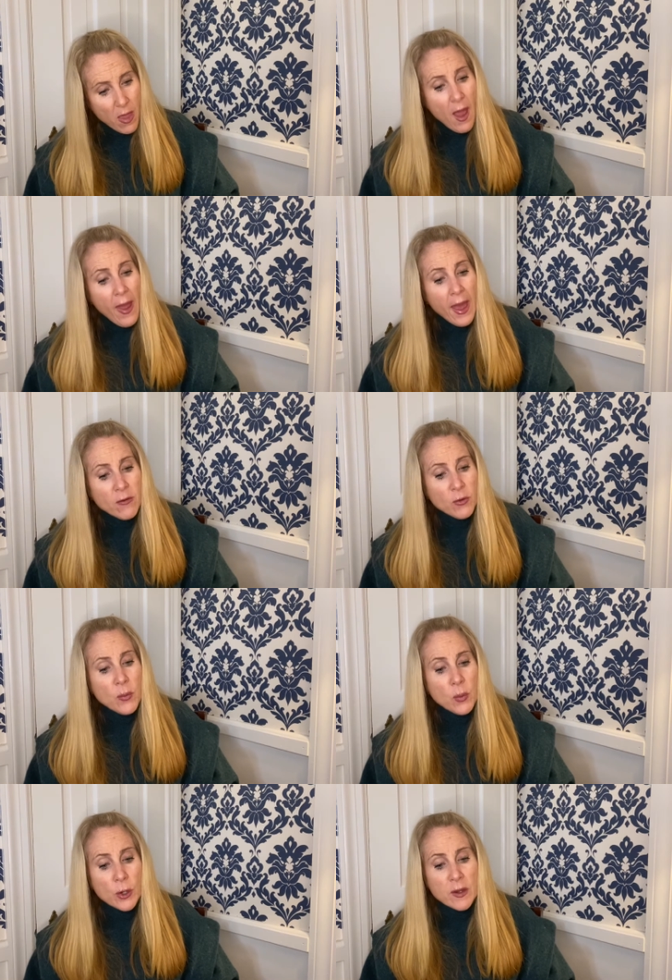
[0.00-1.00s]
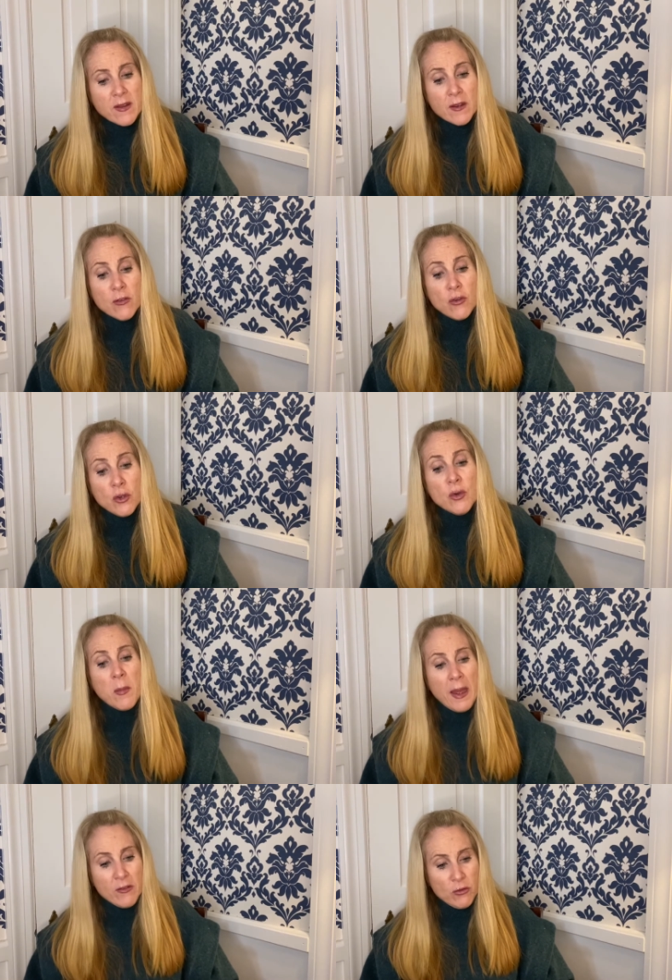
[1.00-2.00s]
Henry worked in his new
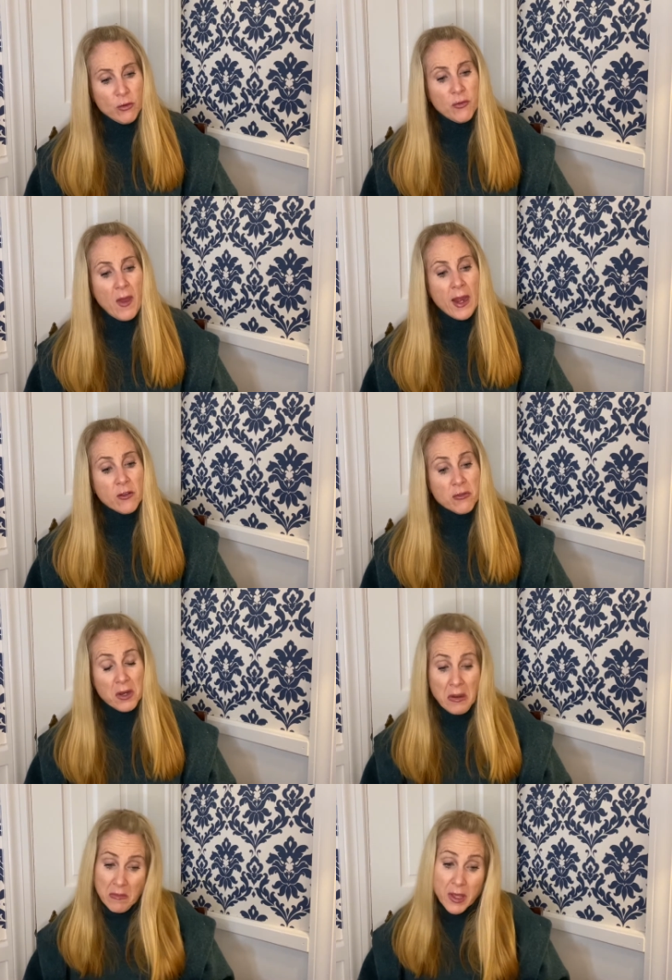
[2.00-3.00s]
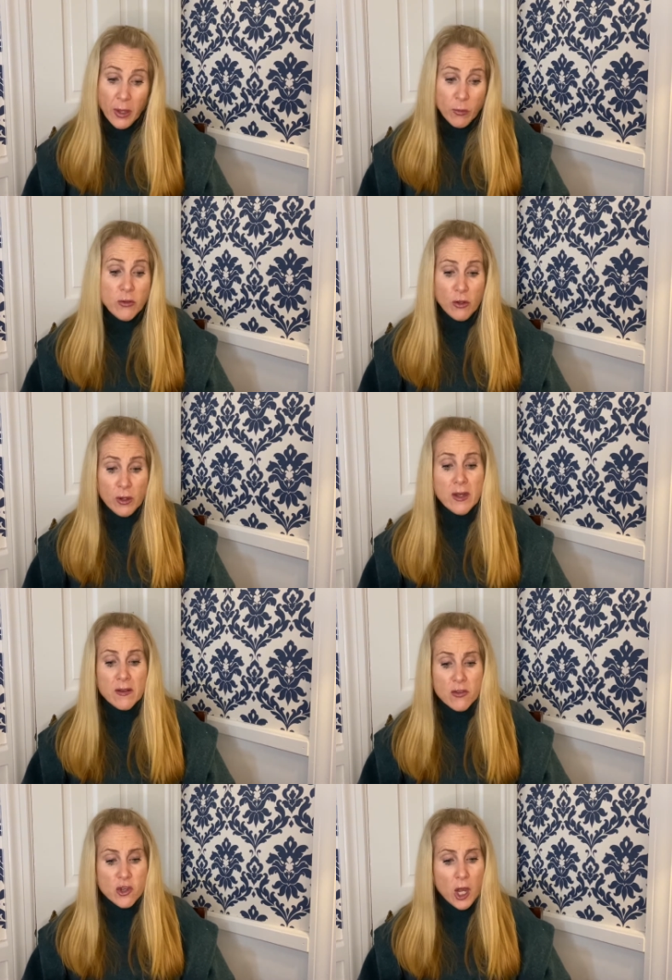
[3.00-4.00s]
master's factory. He was good at
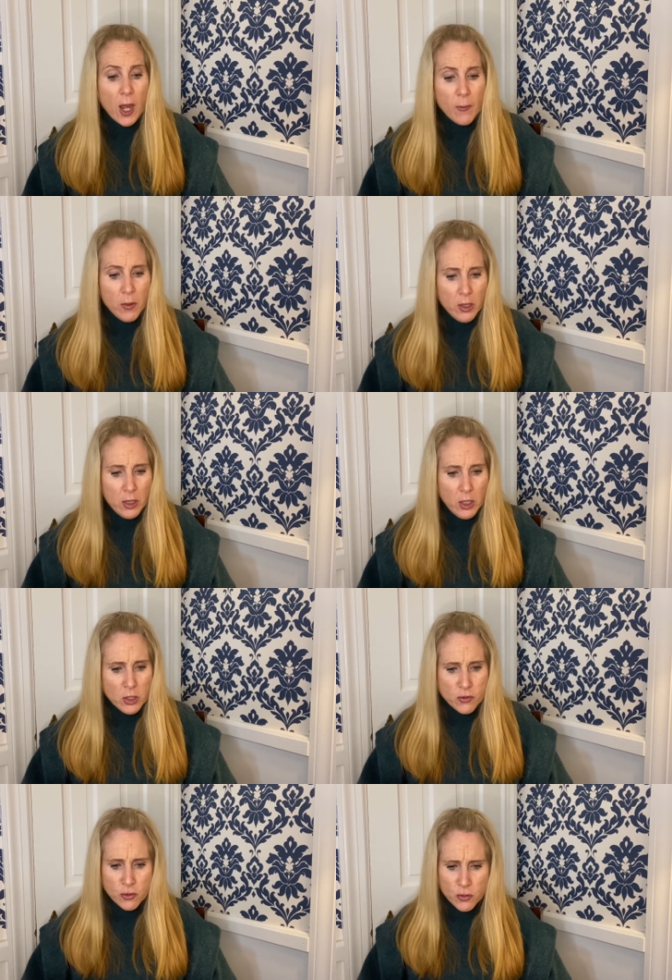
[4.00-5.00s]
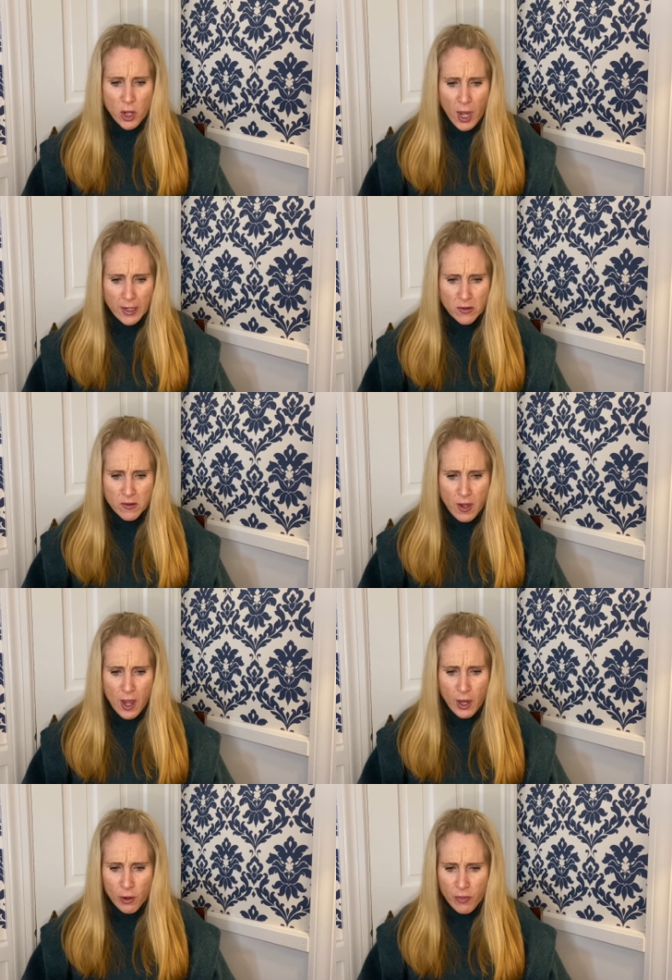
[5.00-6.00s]
his job. Do not
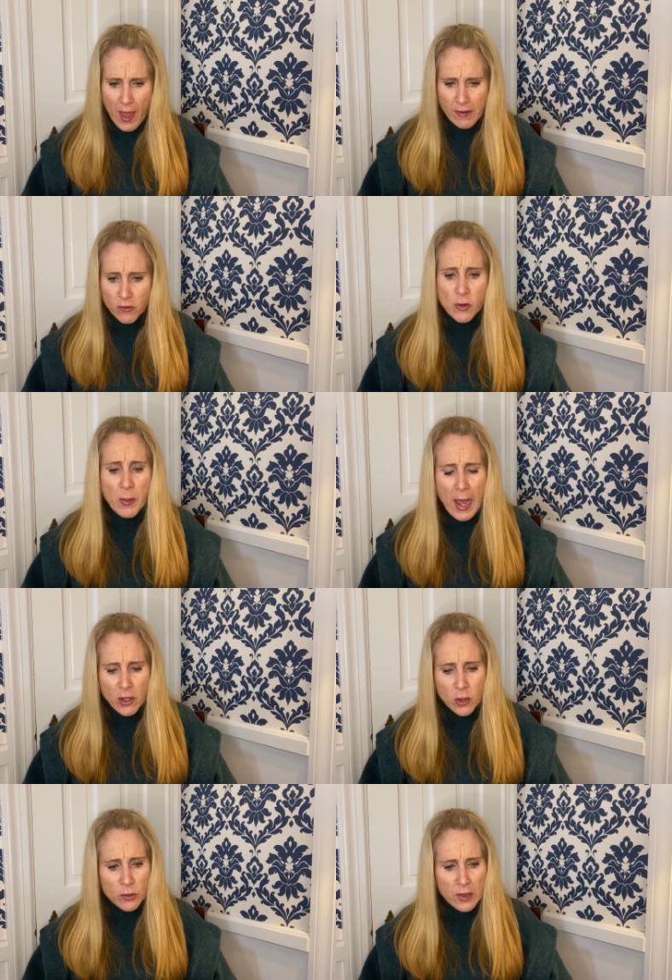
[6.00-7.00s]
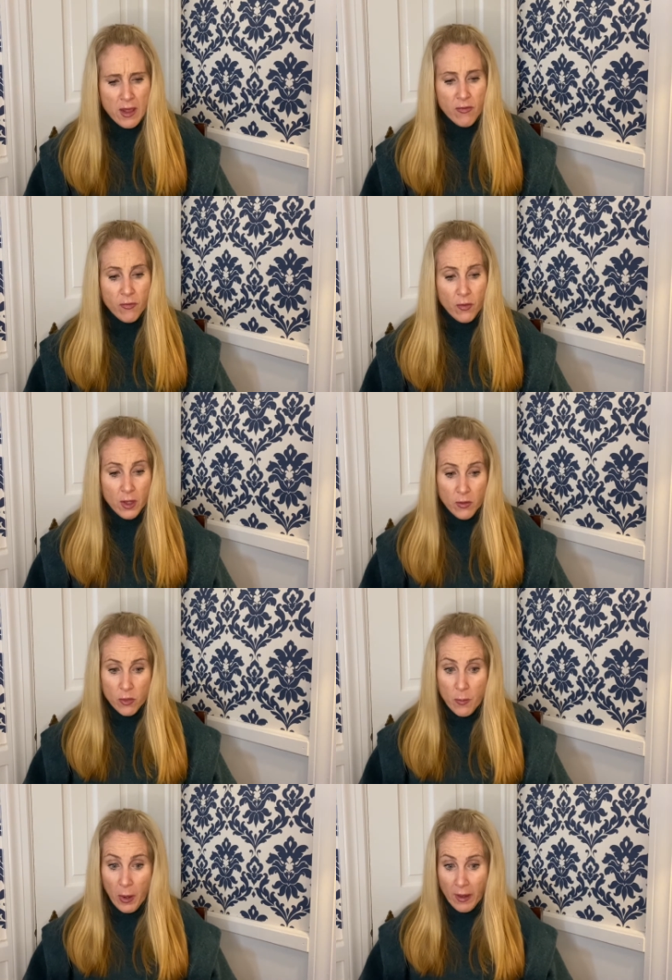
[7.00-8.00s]
tear that tobacco leaf, the
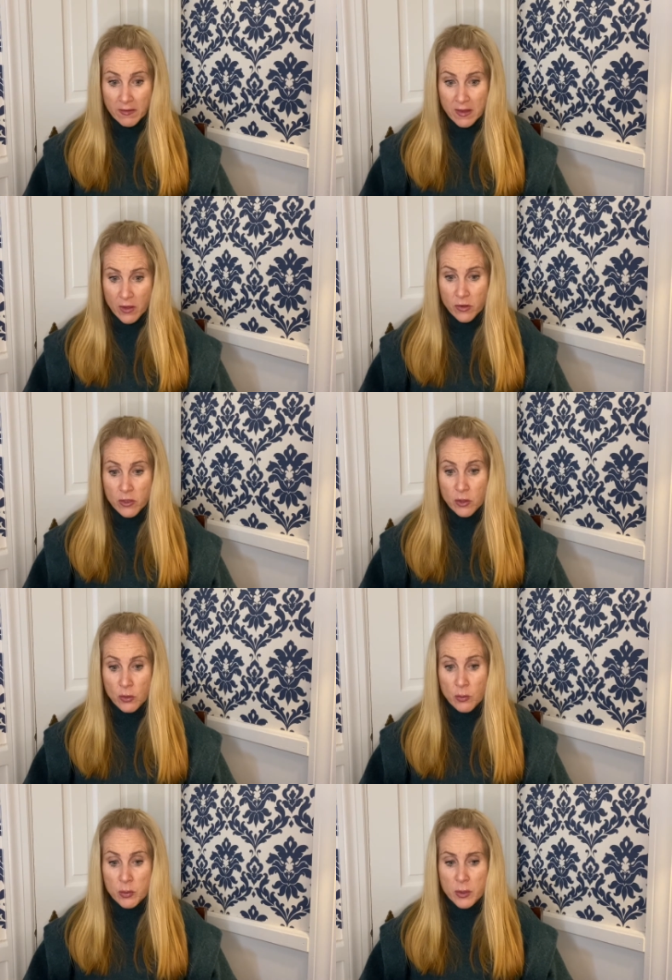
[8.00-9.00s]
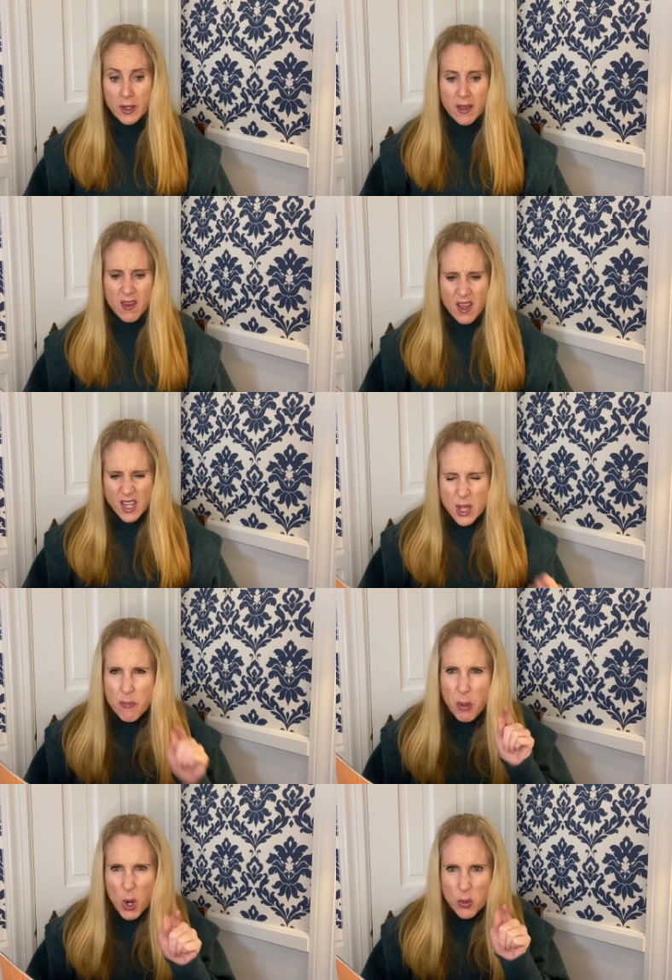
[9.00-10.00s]
boss yelled at the new boy. He
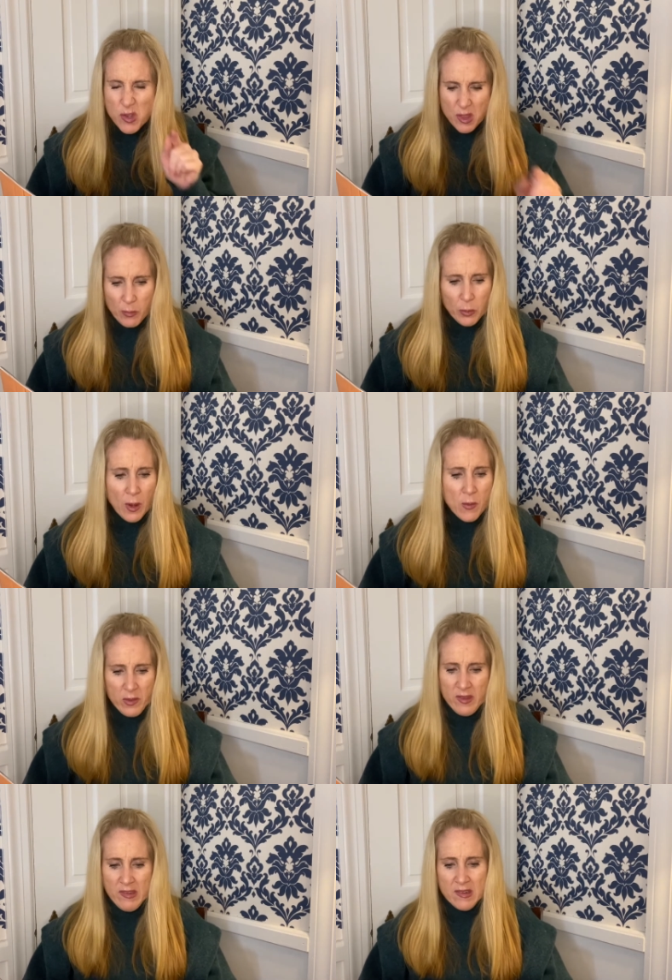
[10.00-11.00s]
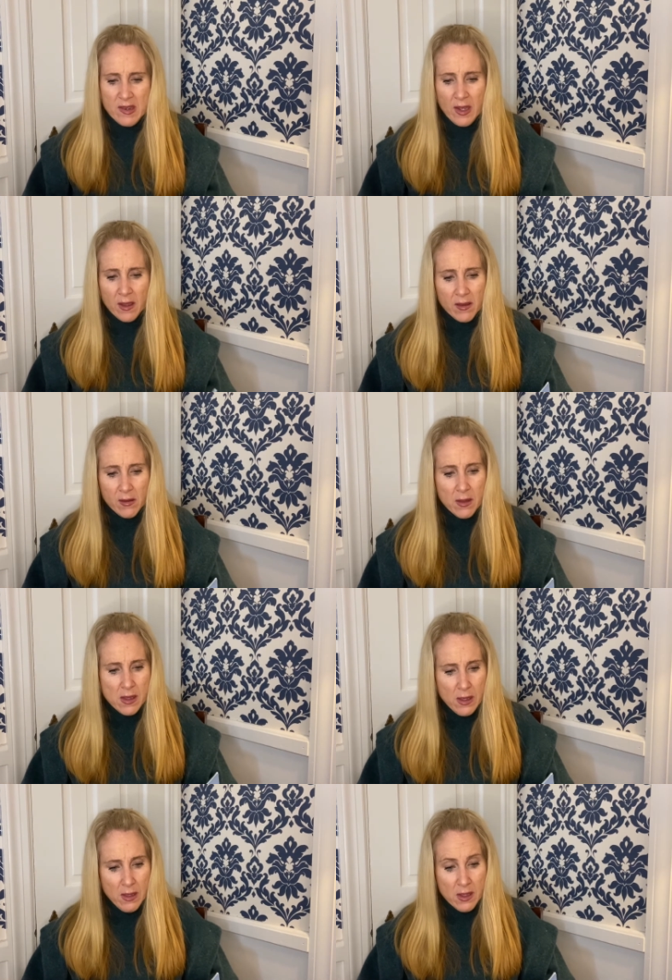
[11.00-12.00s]
poked the boy with a stick.
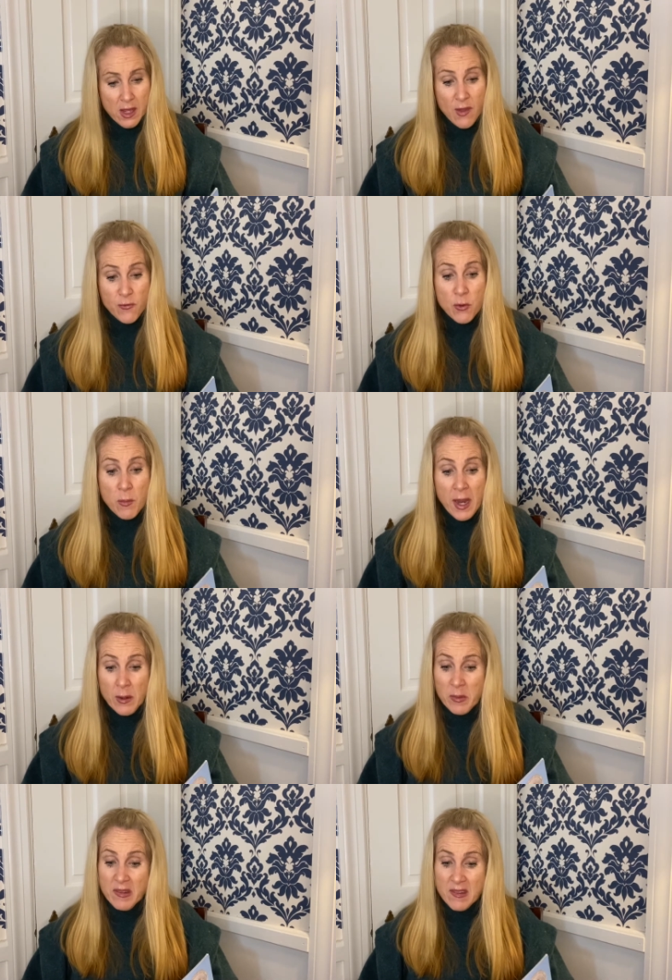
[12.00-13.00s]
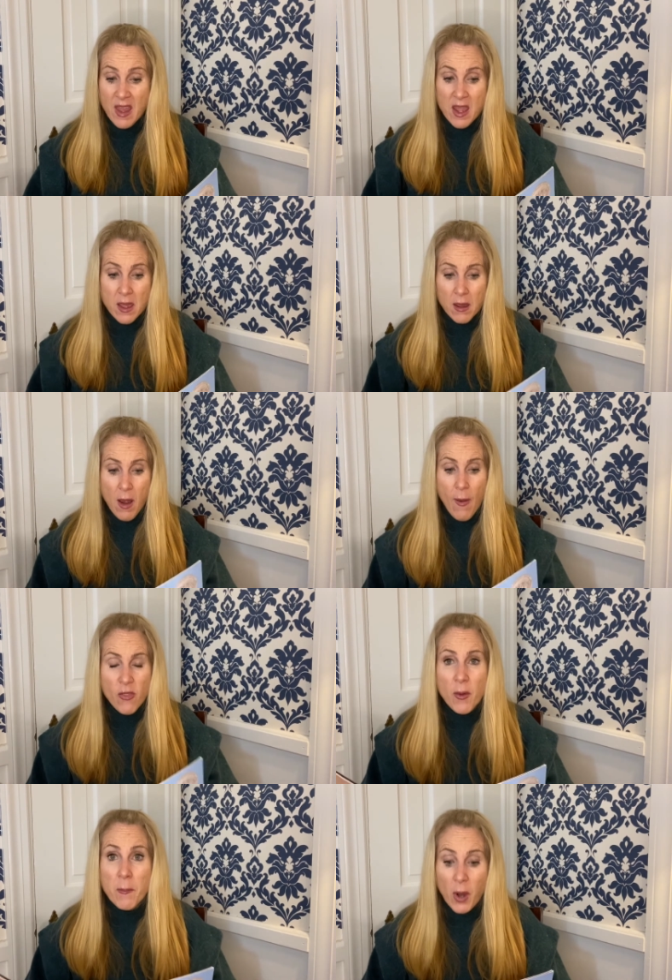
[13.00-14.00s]
If you made a mistake,
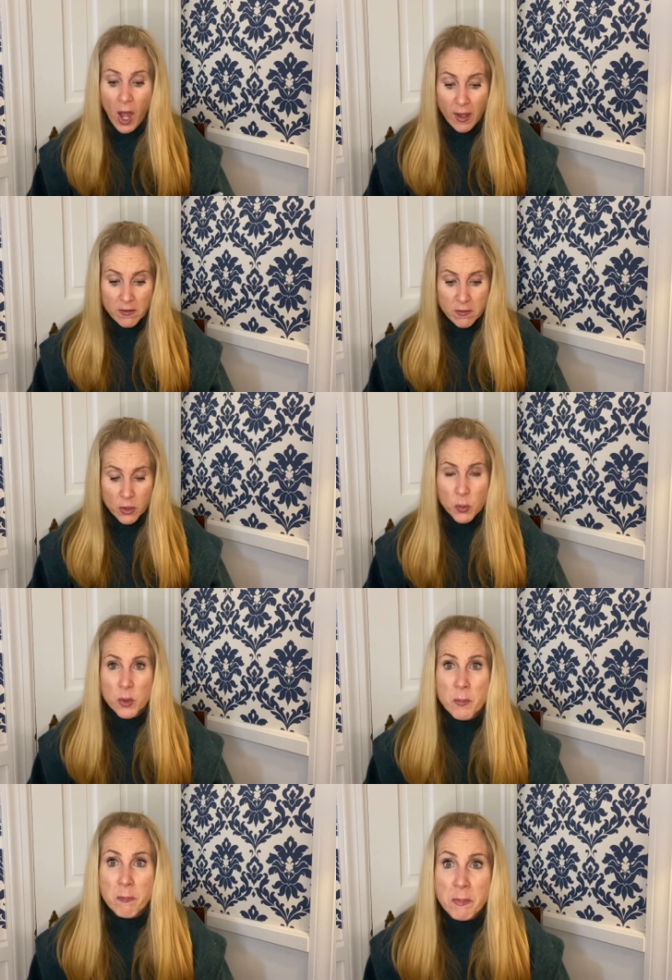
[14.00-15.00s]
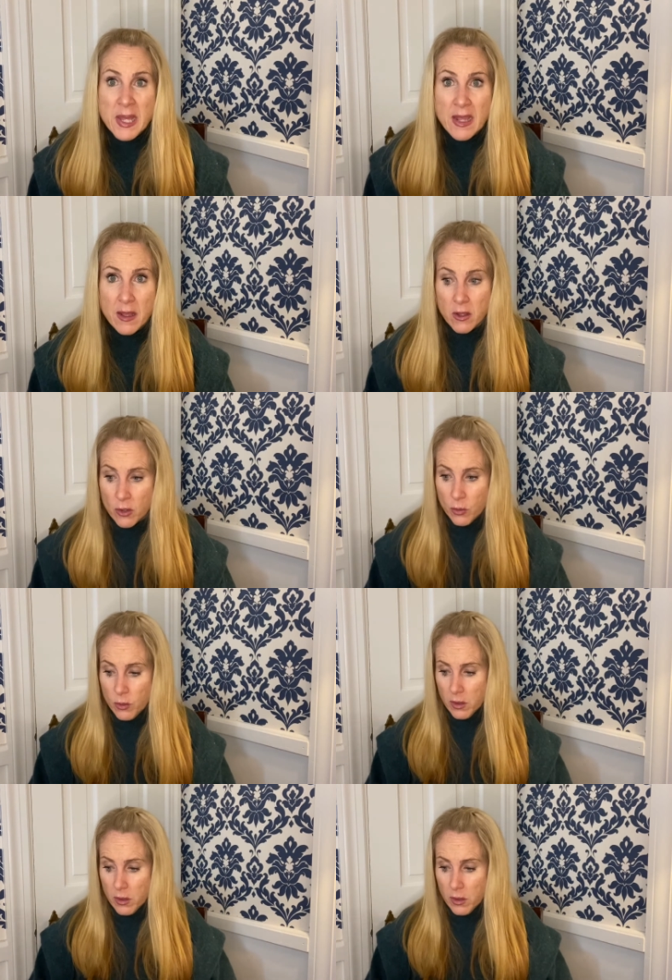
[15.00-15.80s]
the boss would beat you.